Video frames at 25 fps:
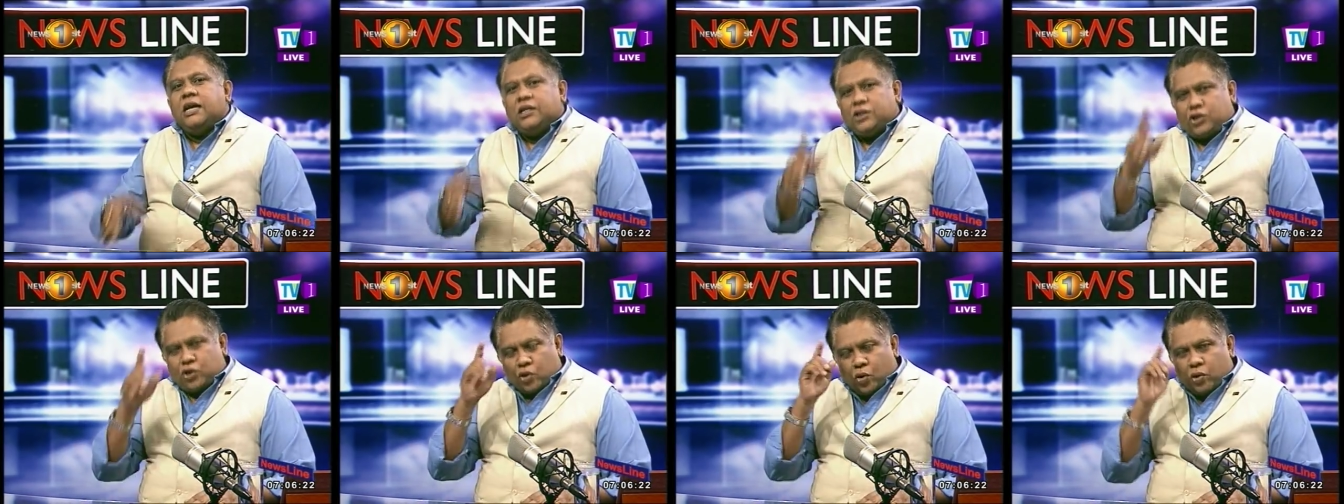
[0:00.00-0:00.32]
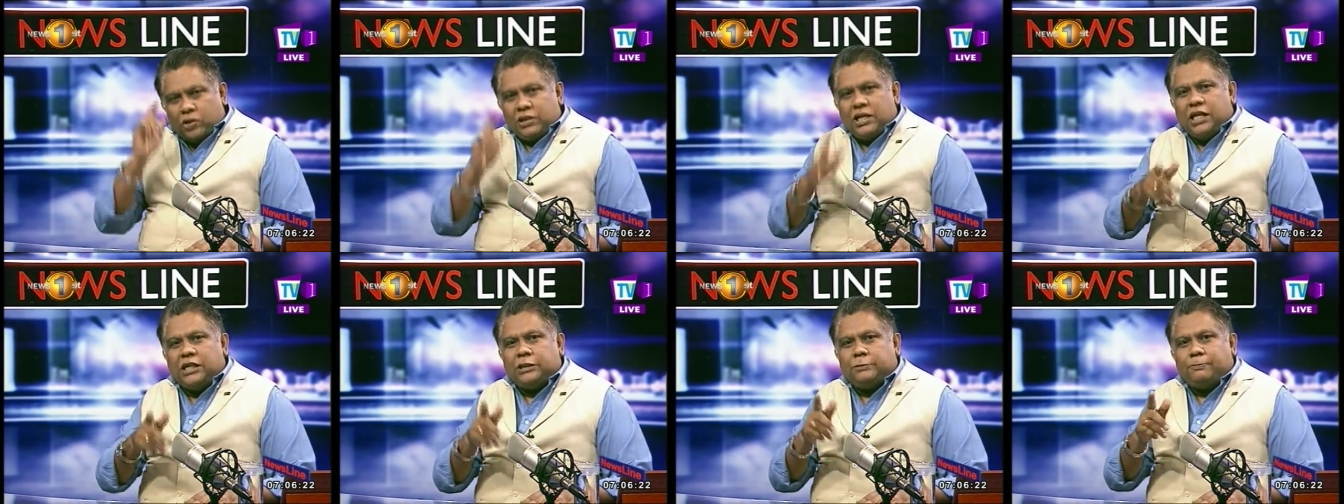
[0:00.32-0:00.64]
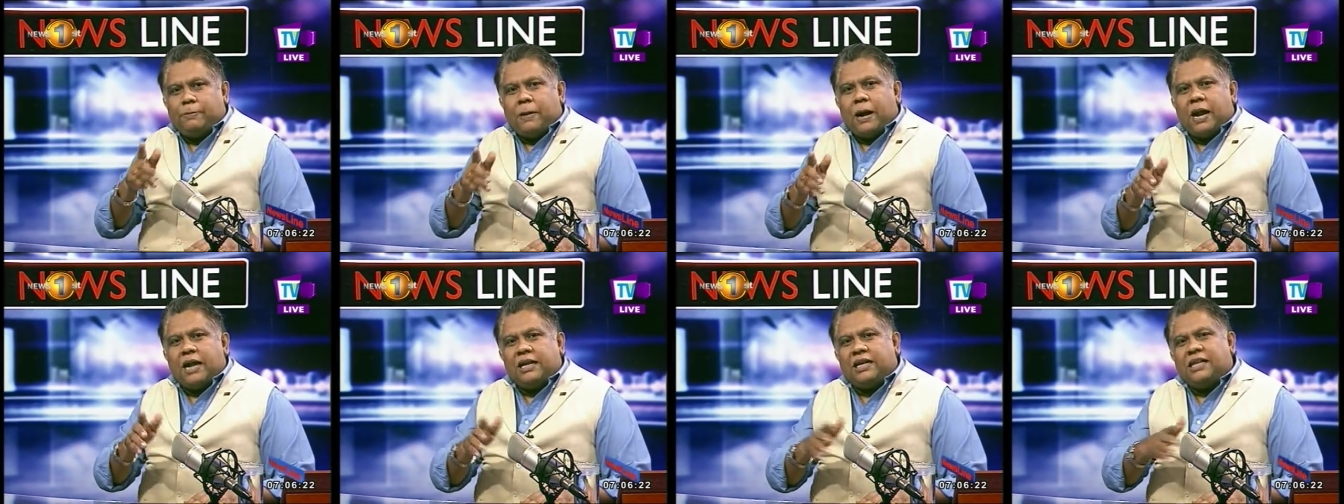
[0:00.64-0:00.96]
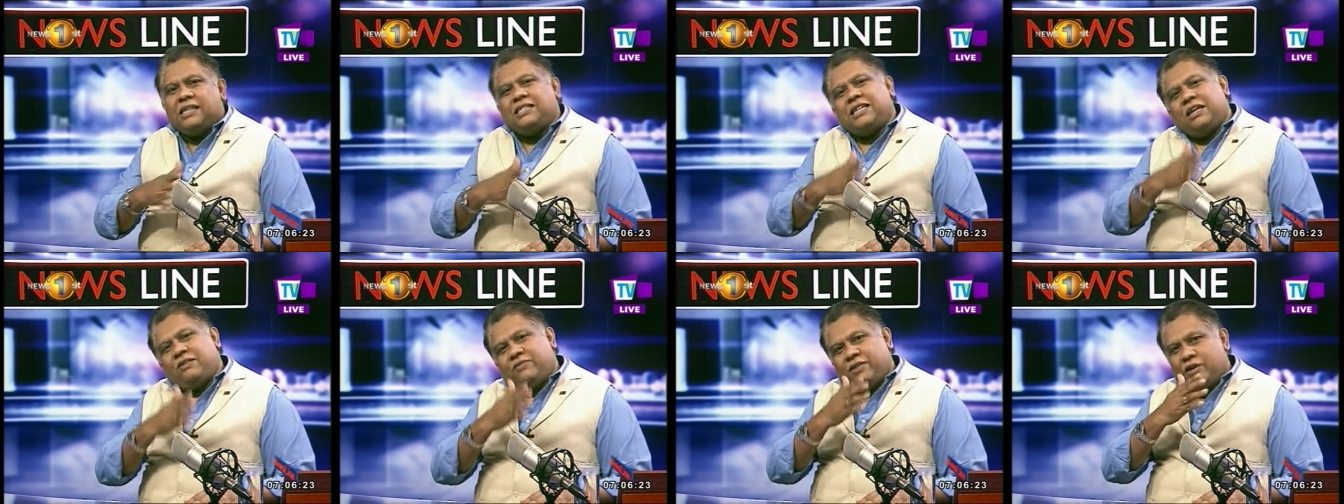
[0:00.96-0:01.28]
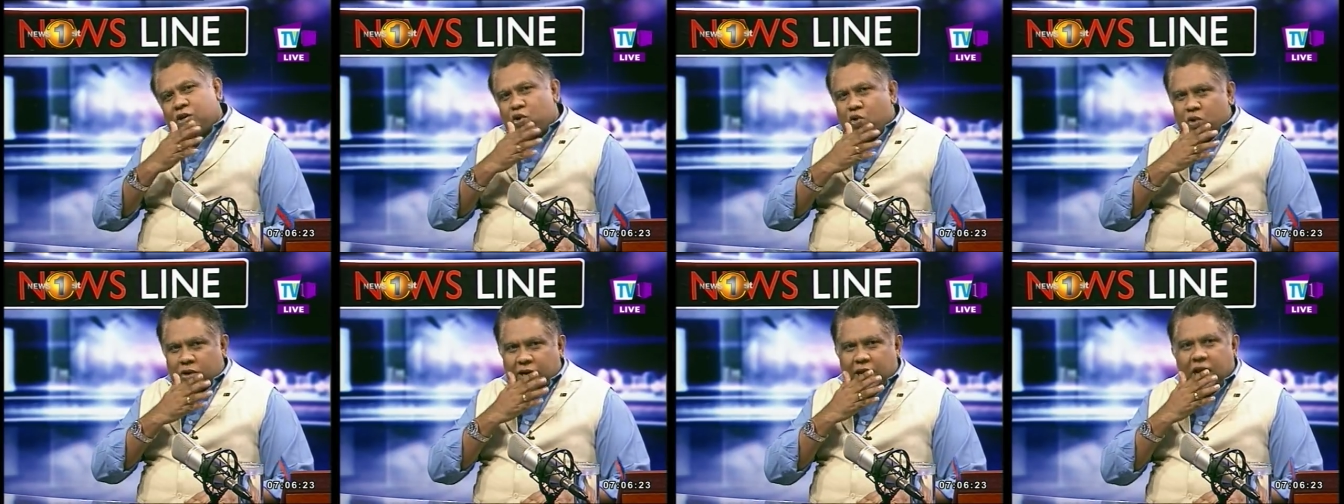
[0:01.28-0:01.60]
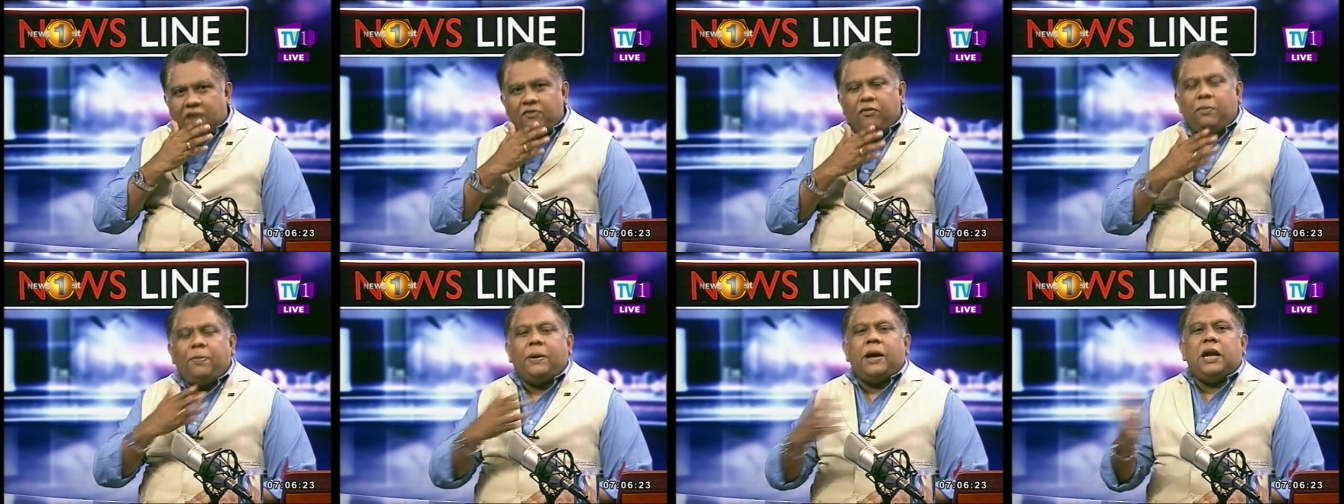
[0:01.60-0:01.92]
Show these parties that we don't
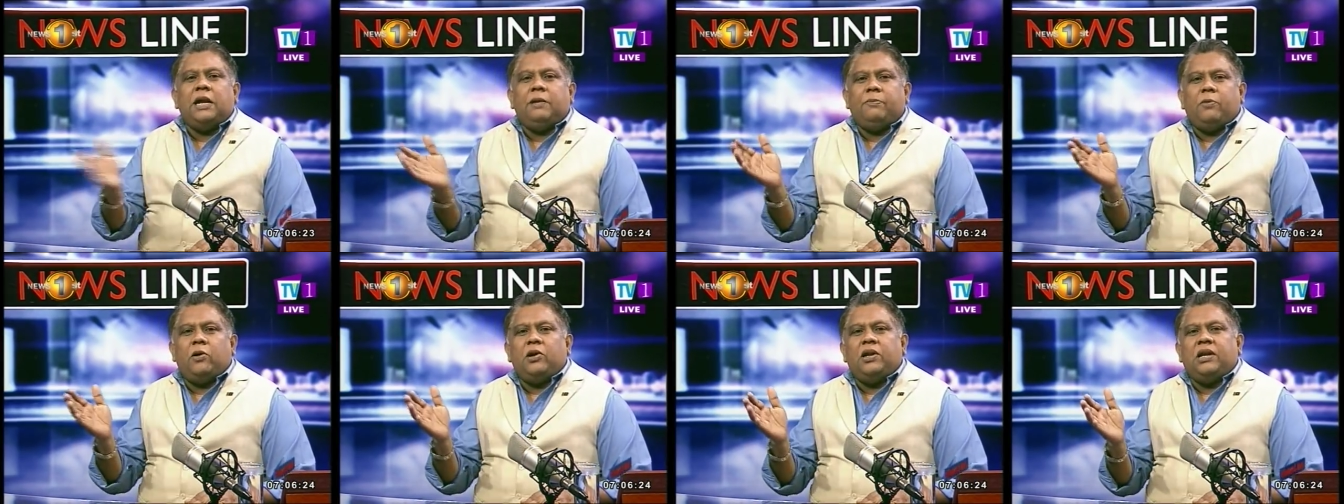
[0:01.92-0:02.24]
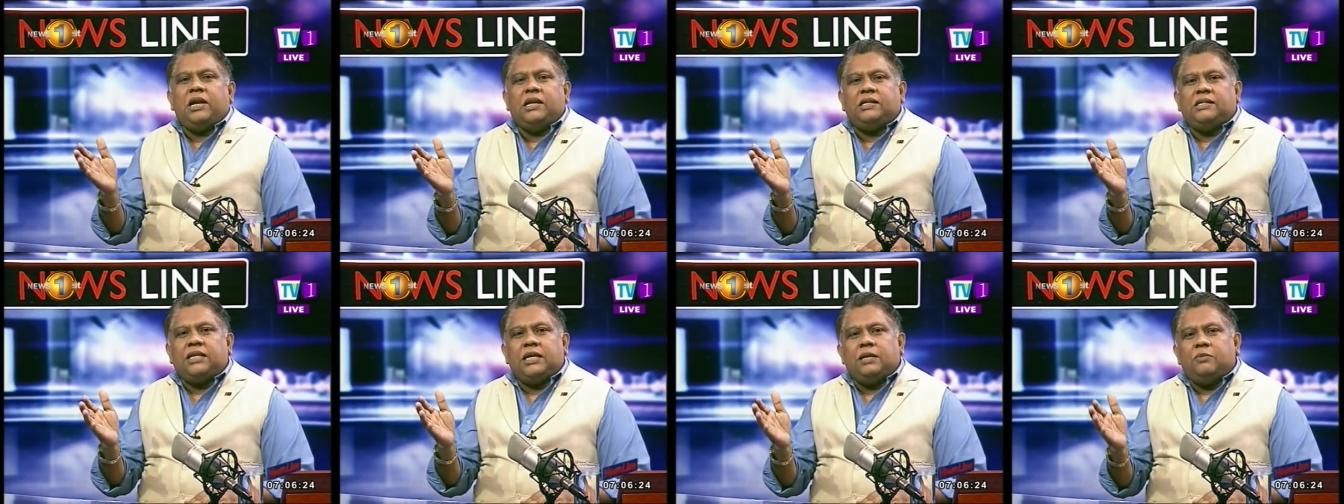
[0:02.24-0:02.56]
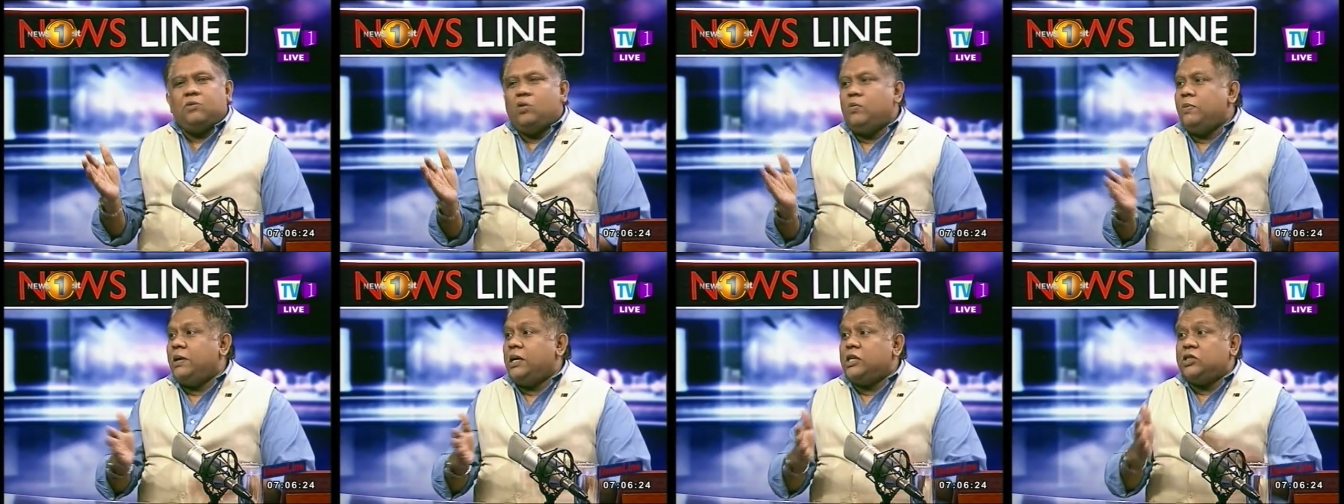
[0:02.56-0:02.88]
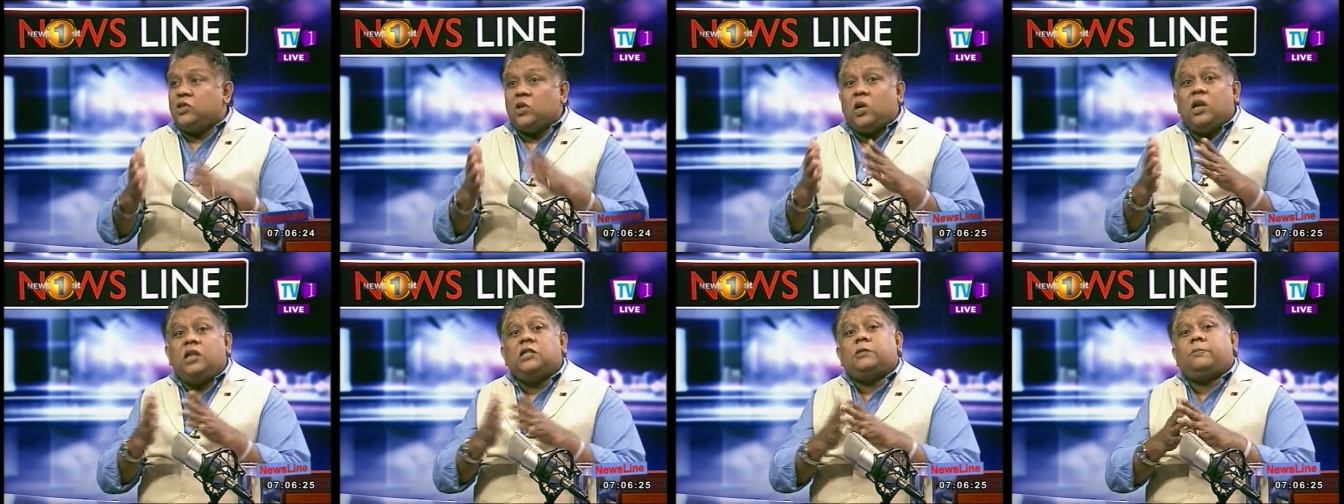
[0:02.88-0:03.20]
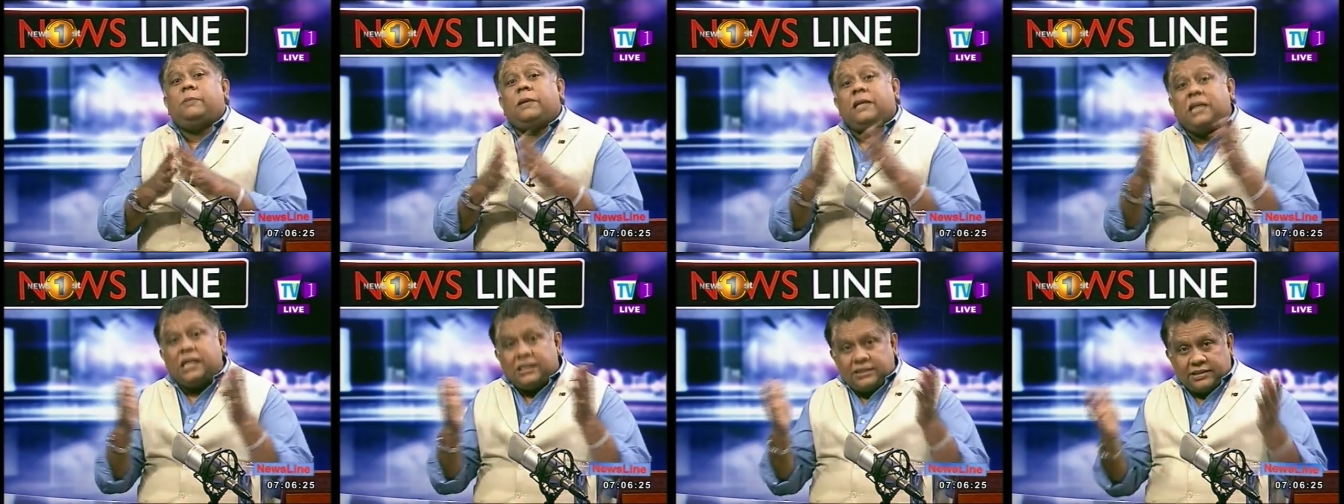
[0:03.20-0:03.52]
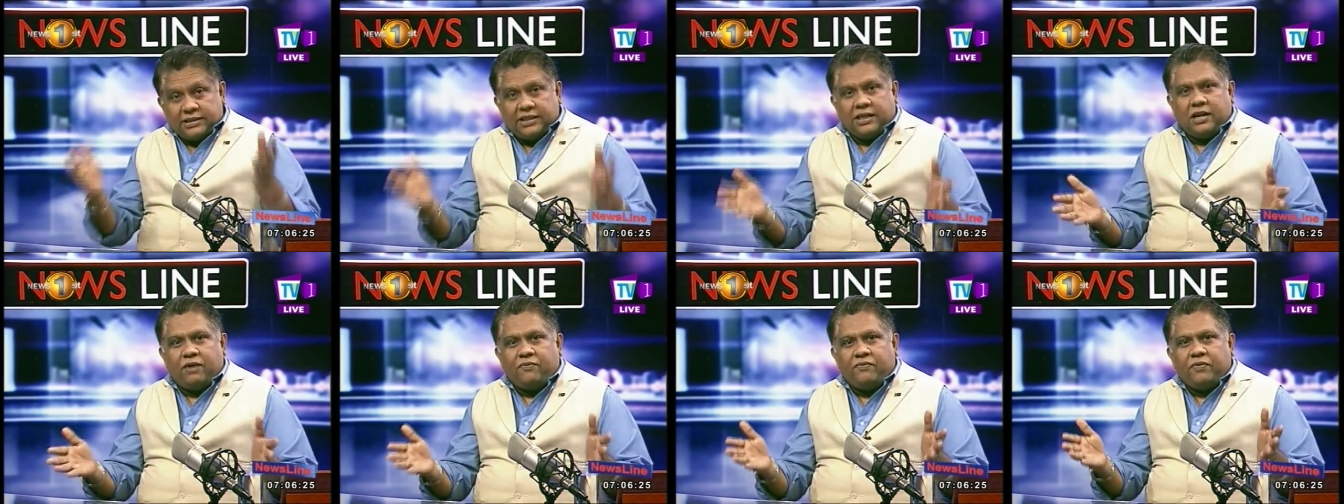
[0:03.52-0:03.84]
care for party politics anymore because you all have split
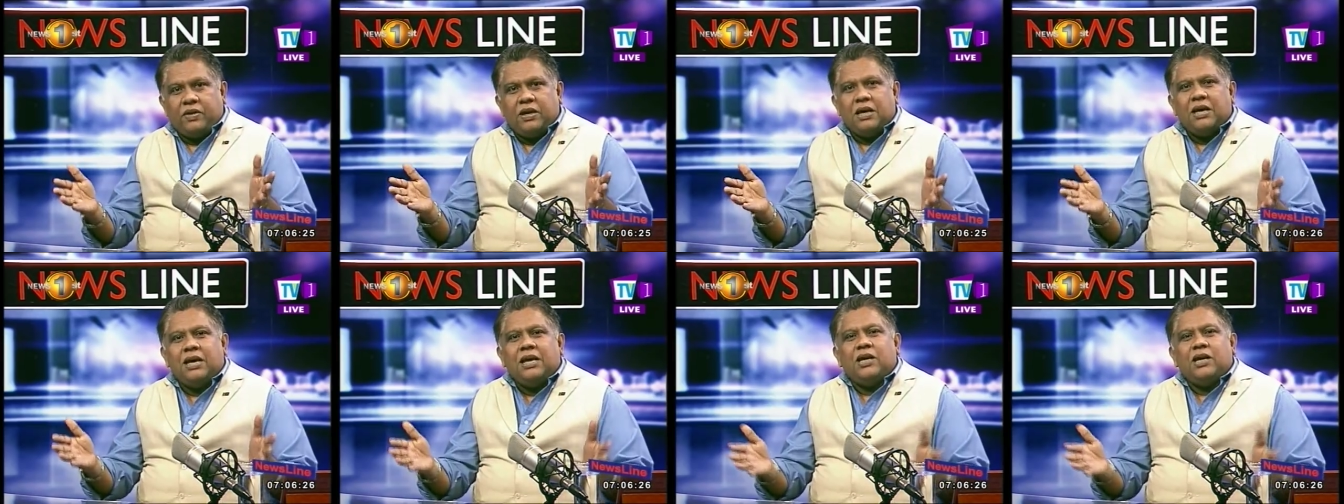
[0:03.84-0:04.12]
us enough.